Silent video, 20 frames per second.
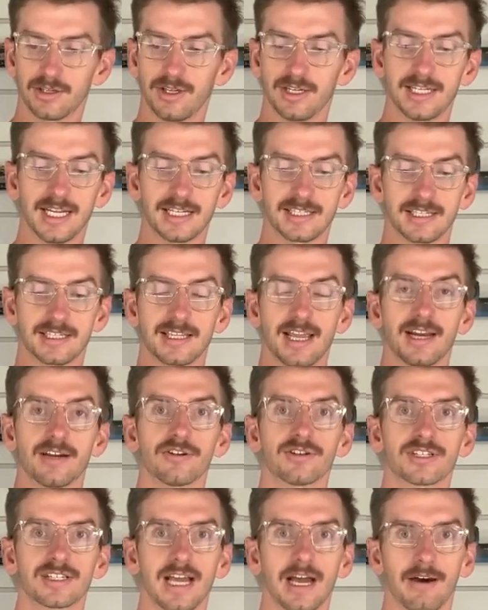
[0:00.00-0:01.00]
So it takes a
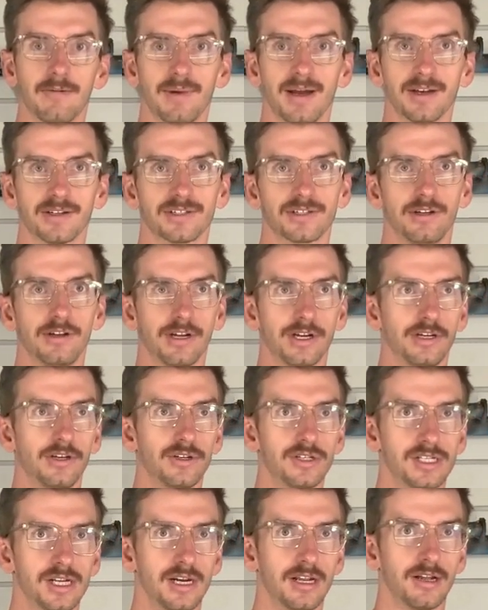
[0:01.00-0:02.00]
standard scout mount, so you can
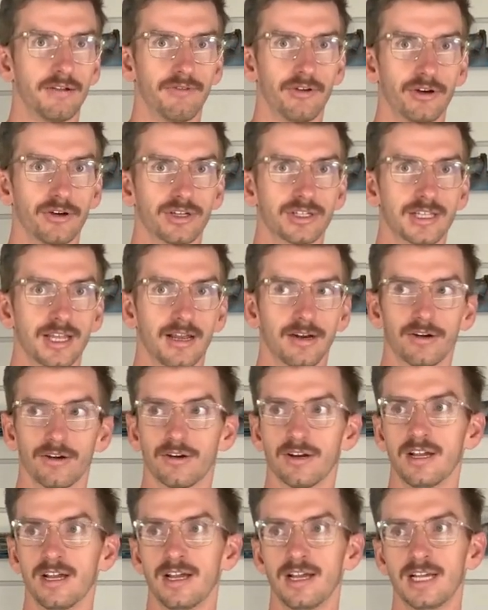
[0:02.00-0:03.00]
use any of your
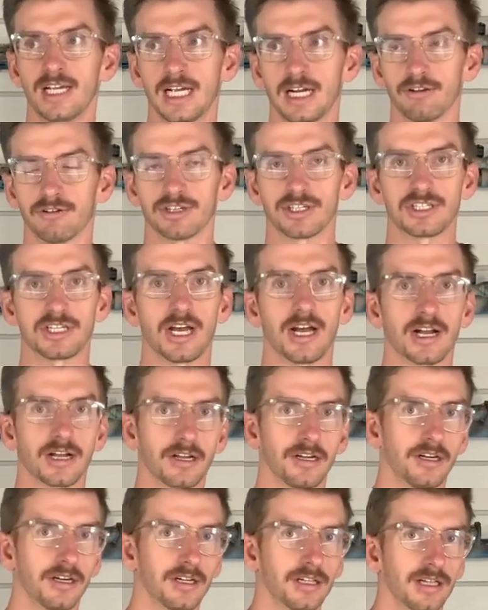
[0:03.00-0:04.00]
standard
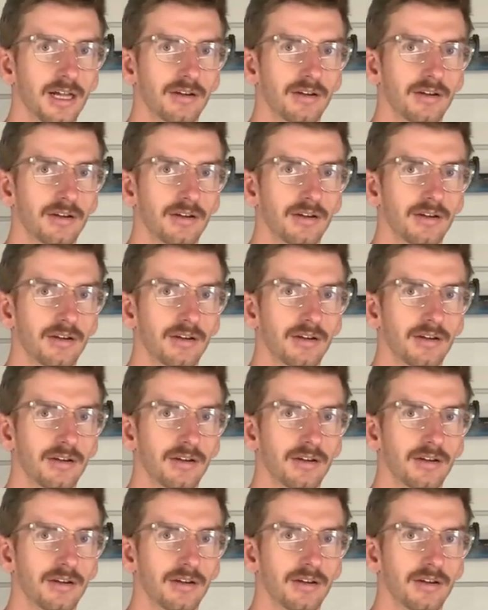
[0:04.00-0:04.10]
Arisaka